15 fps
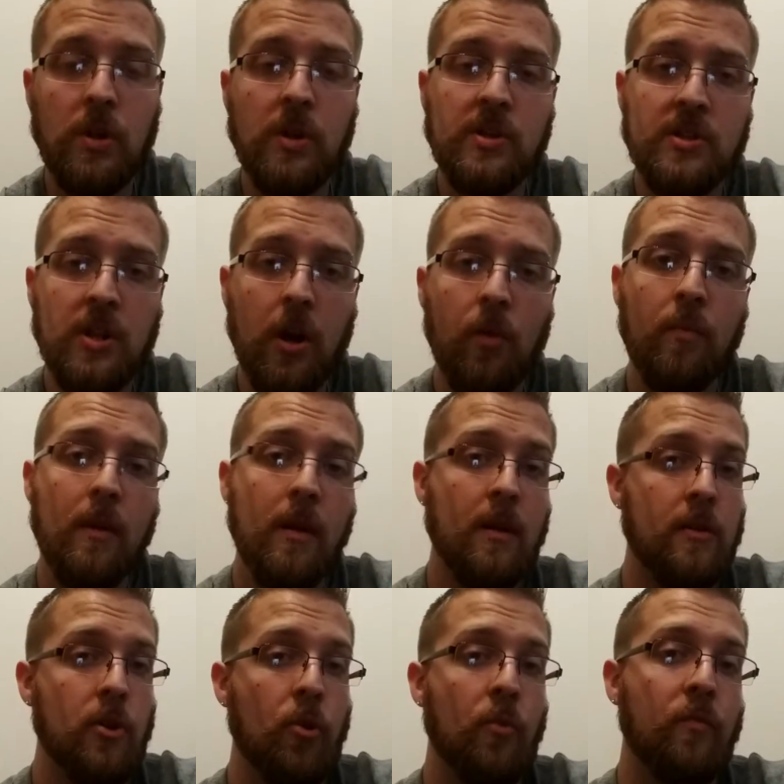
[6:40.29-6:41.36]
So
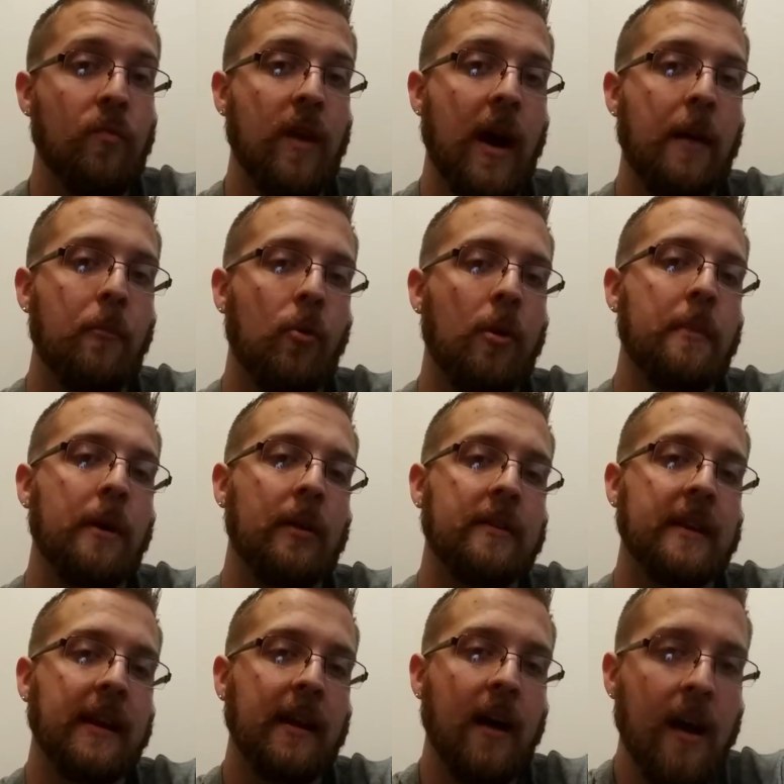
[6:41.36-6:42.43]
you've got more
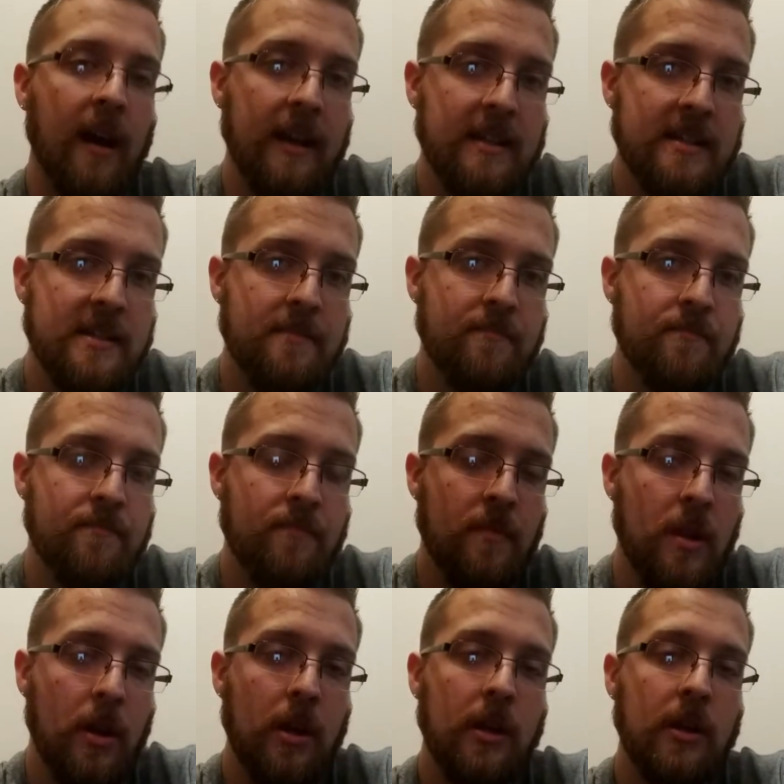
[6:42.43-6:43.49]
melting ice,
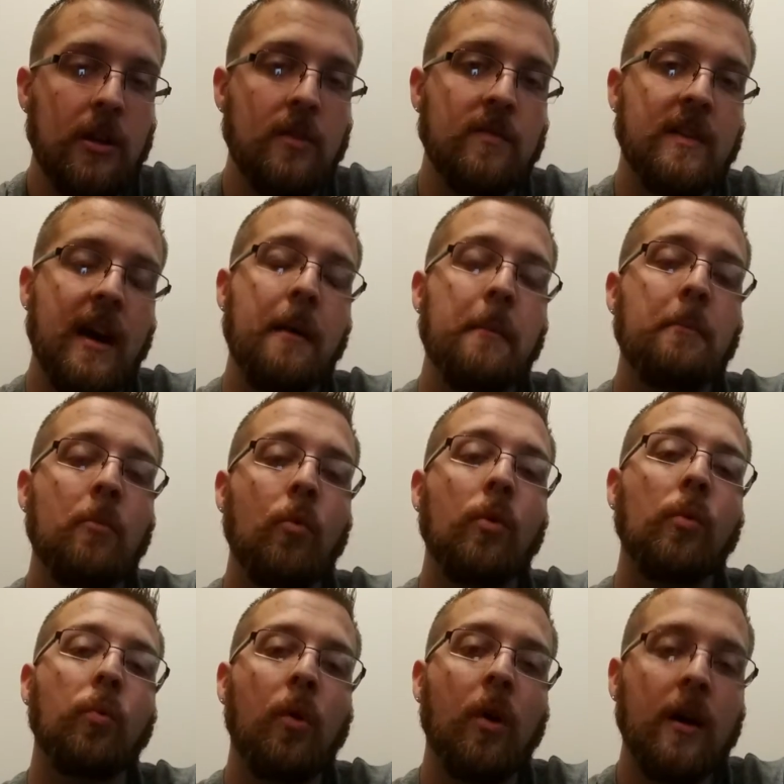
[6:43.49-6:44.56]
you've got more
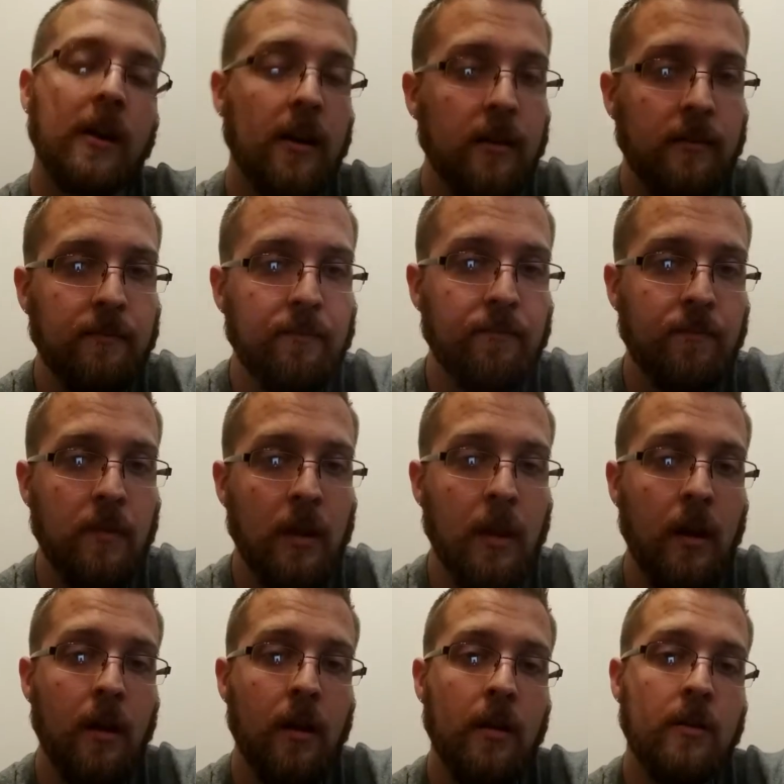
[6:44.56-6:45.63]
water,
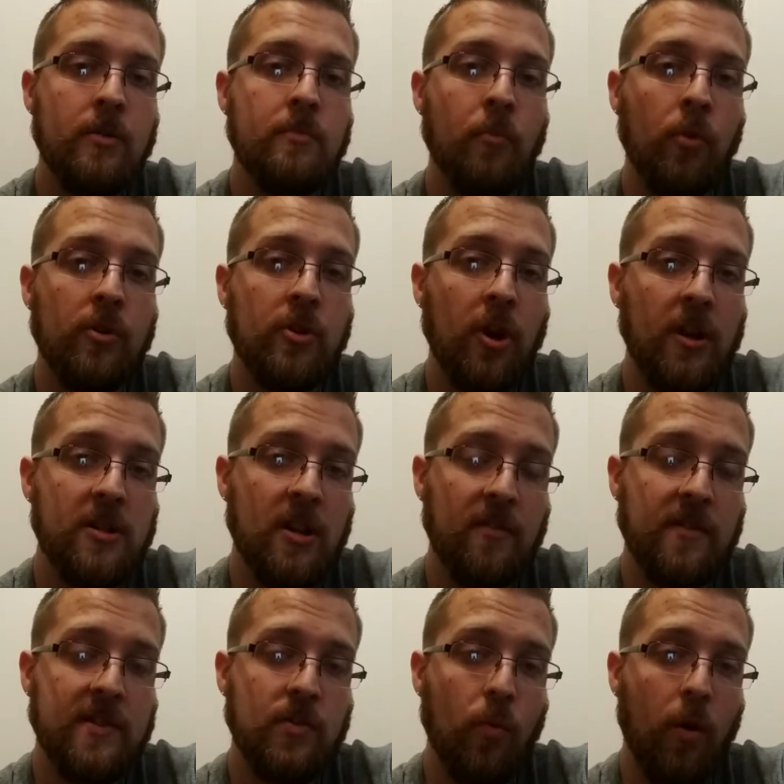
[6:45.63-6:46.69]
more dark
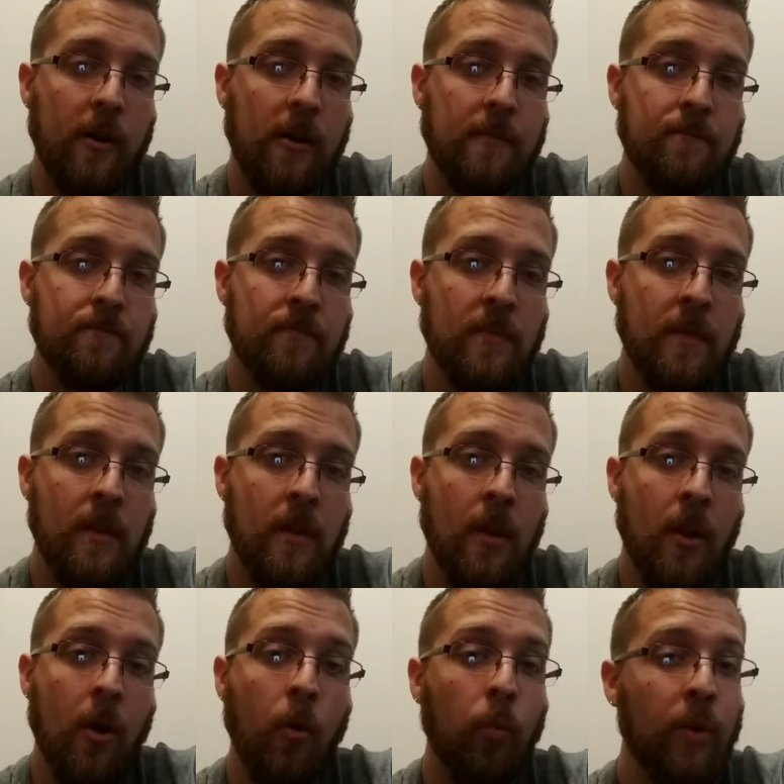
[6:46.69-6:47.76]
surface water,
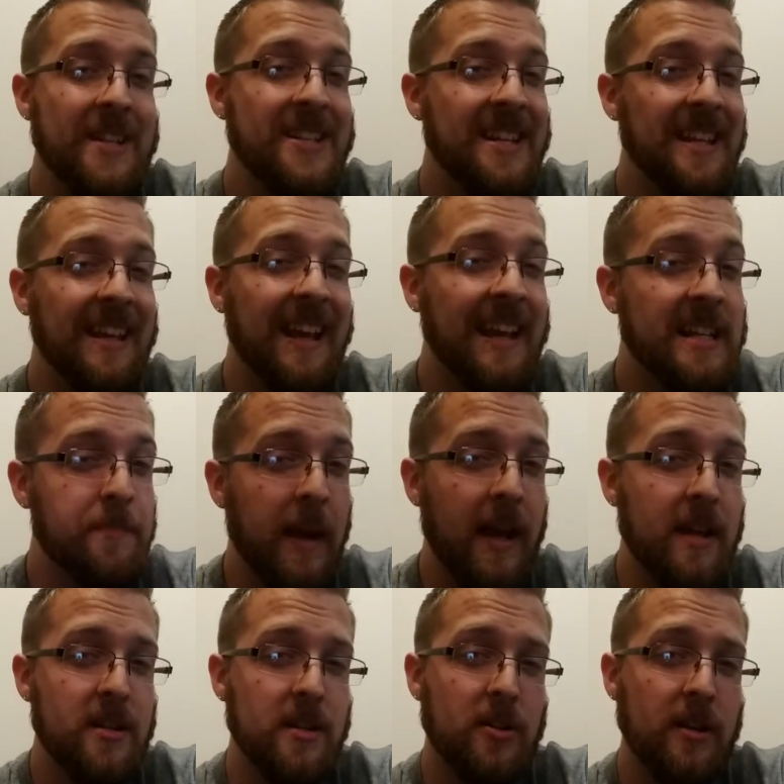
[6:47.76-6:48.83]
which
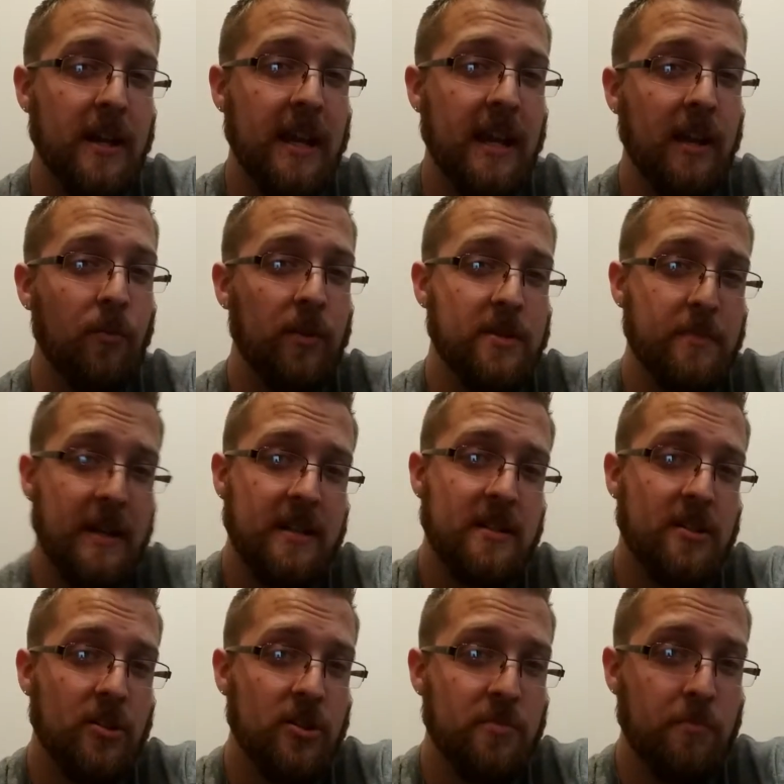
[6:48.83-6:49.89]
expands under heat, which means
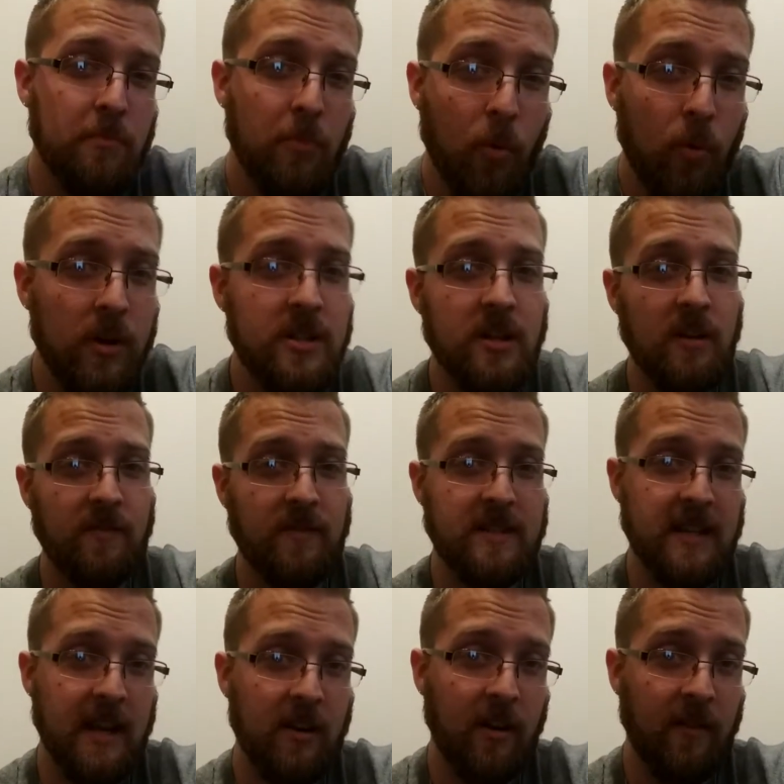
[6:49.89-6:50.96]
there's more surface
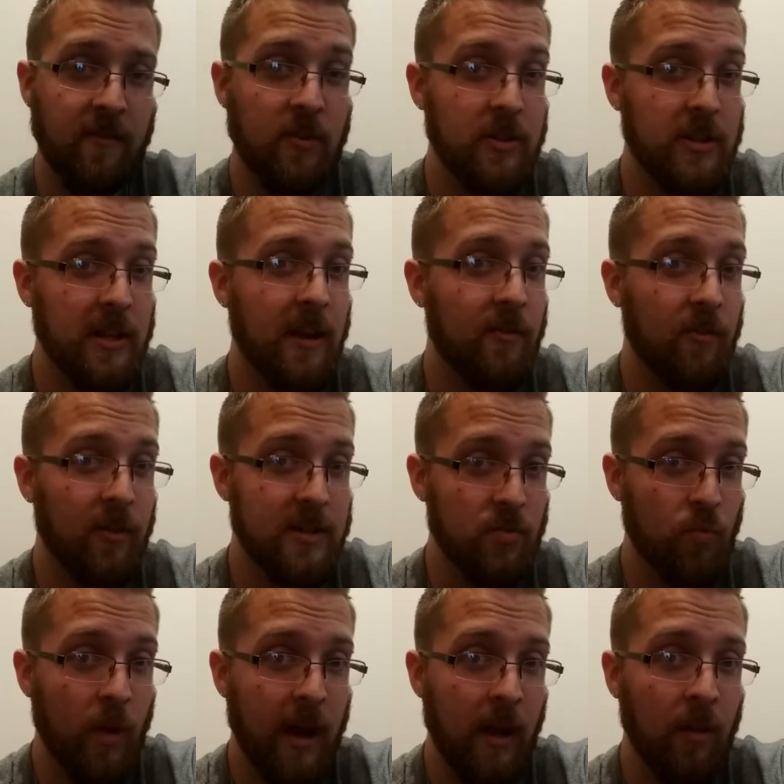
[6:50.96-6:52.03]
area for it to cover as
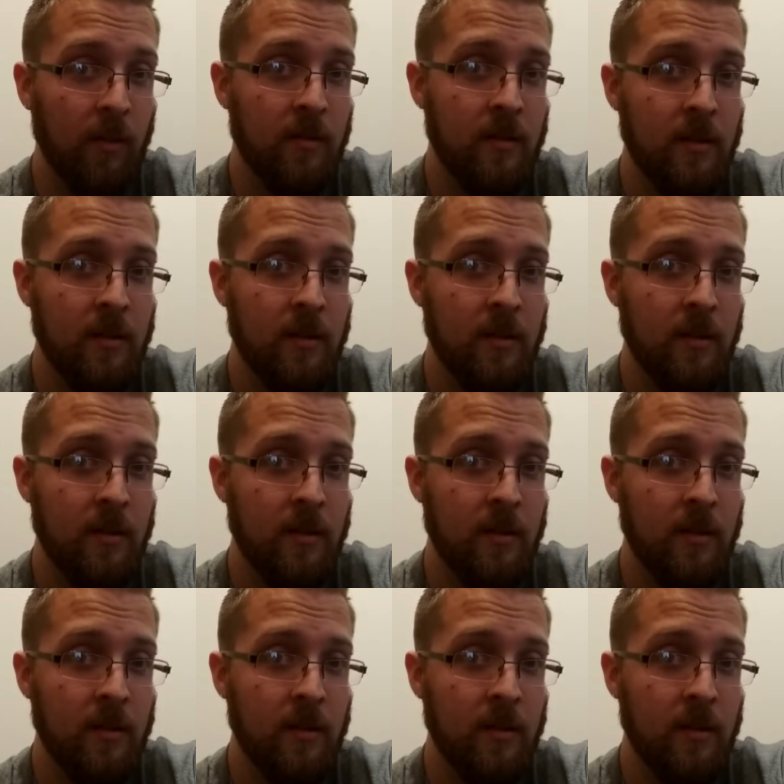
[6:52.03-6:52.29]
well,